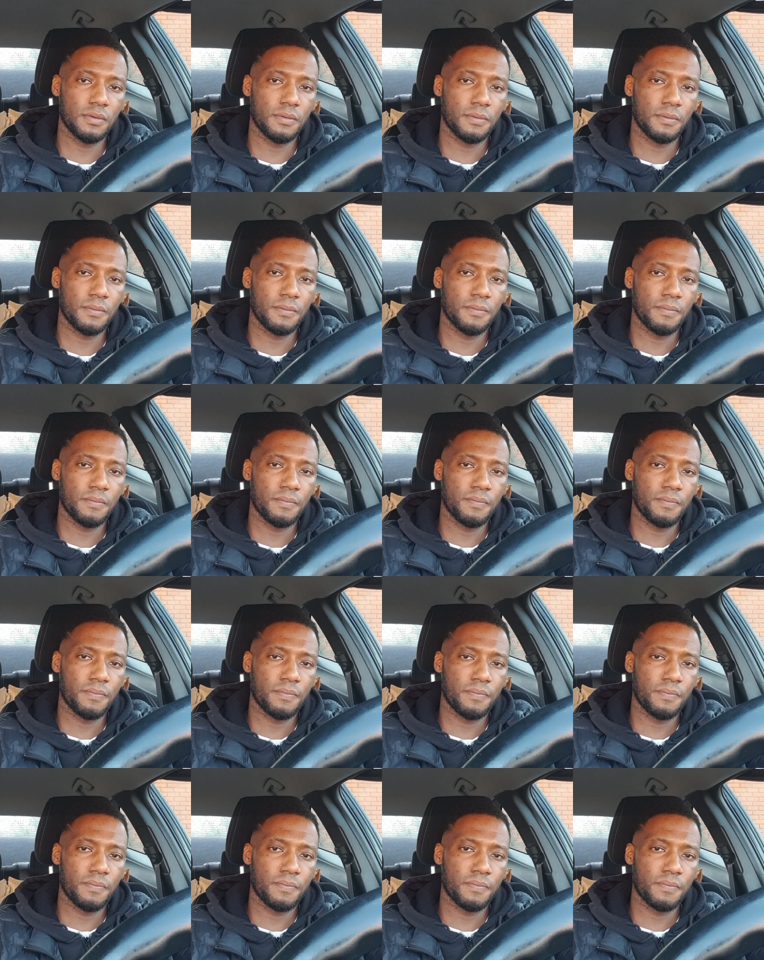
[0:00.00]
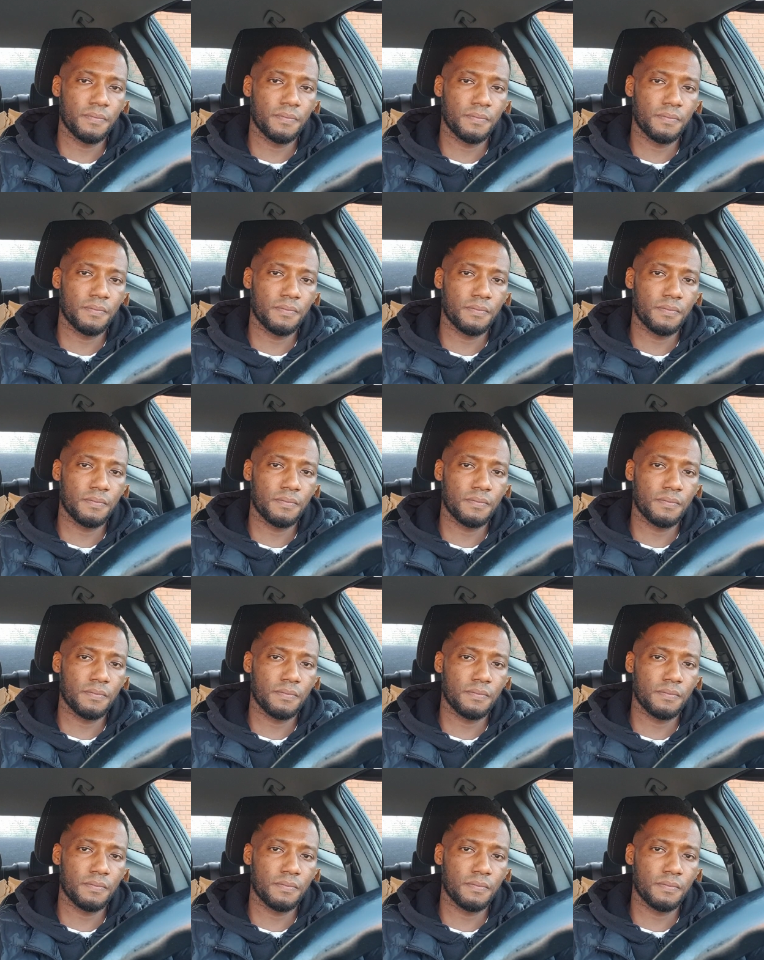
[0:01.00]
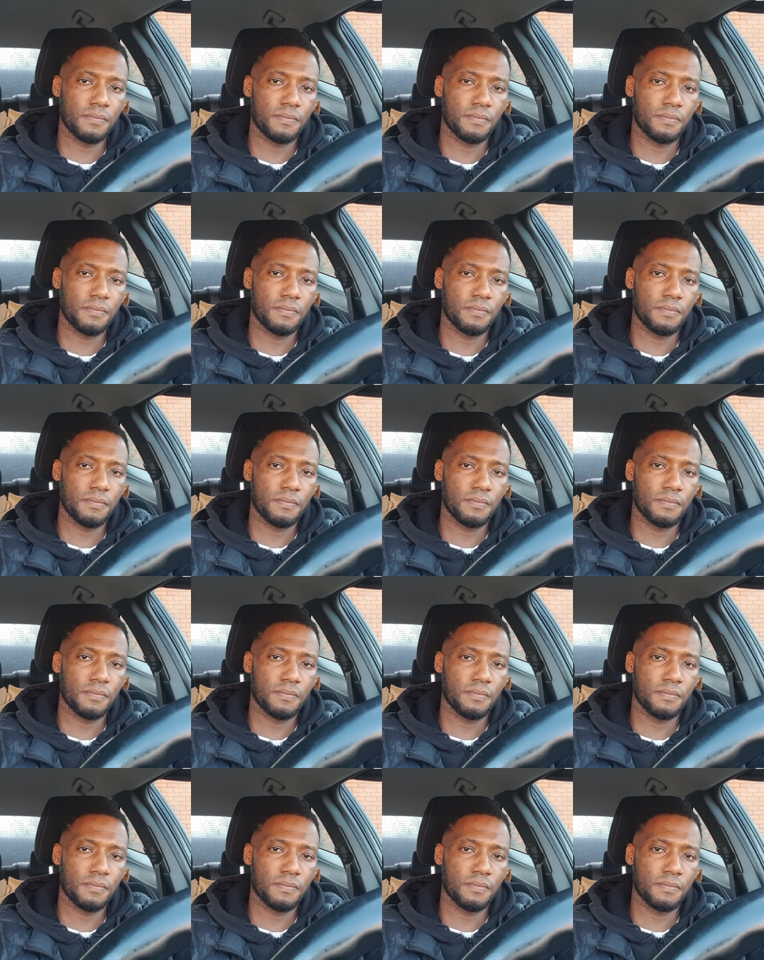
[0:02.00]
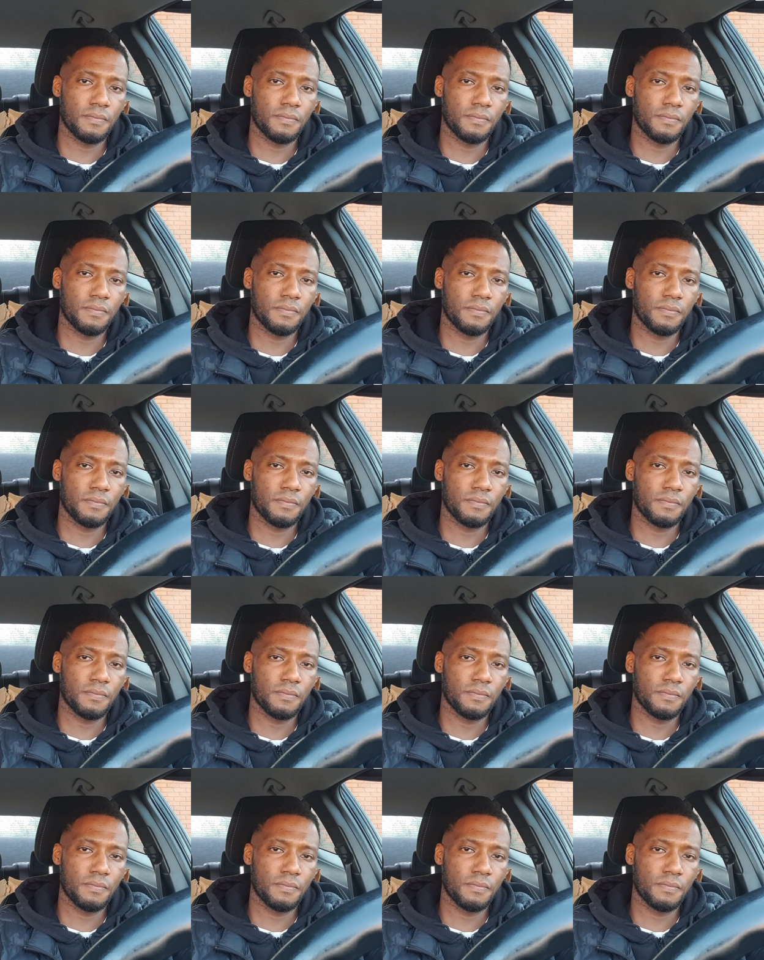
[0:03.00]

Nothing is said.